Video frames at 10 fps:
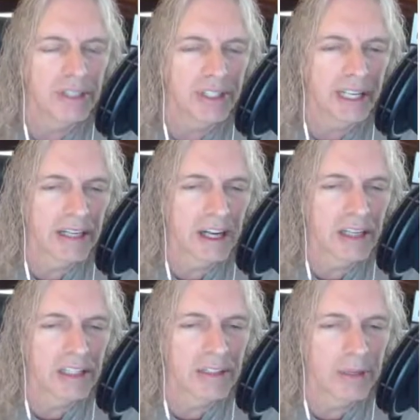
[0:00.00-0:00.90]
you can get
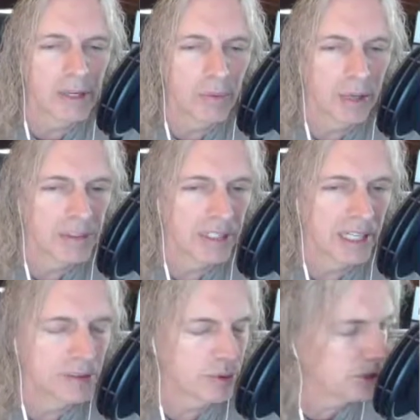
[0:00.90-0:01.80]
unlimited
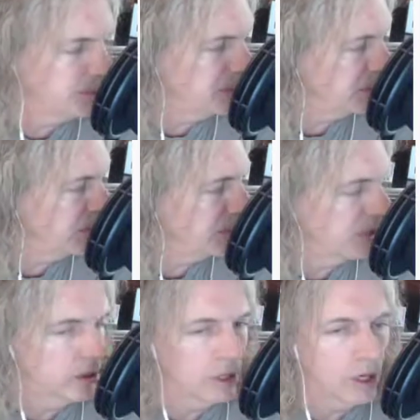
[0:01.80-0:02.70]
websites, which means you
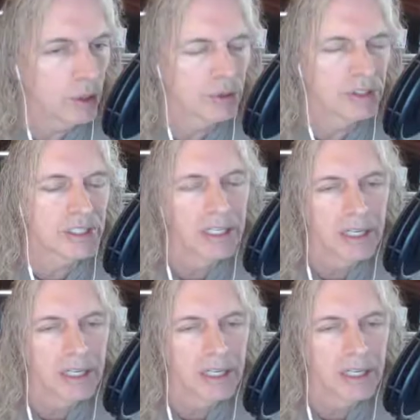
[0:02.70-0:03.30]
can host